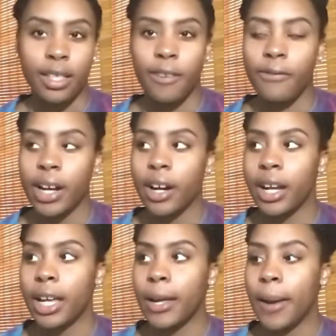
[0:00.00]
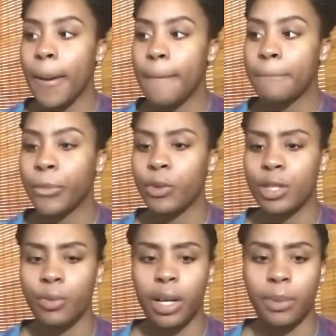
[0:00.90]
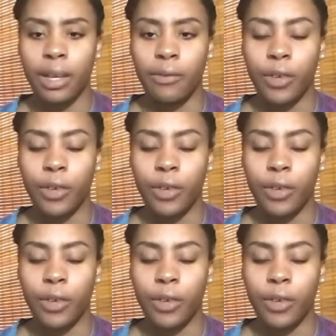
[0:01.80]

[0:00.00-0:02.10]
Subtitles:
They're very, what's the word I'm looking